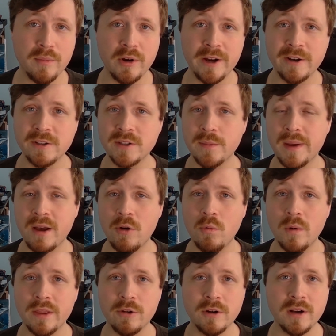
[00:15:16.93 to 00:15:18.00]
players about
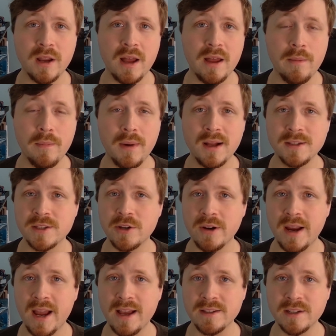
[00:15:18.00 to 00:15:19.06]
whether or not a monster
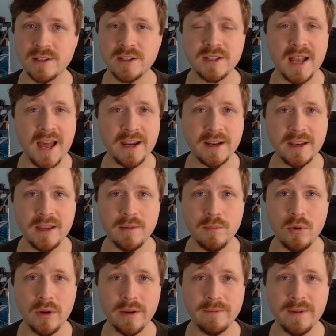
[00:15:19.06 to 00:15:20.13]
has a static hit
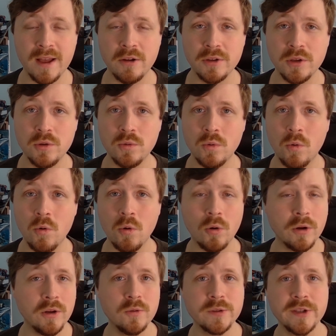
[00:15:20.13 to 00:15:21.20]
point value
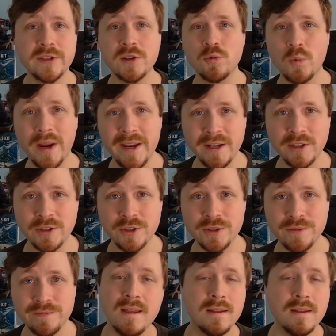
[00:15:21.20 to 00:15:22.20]
or uses a range.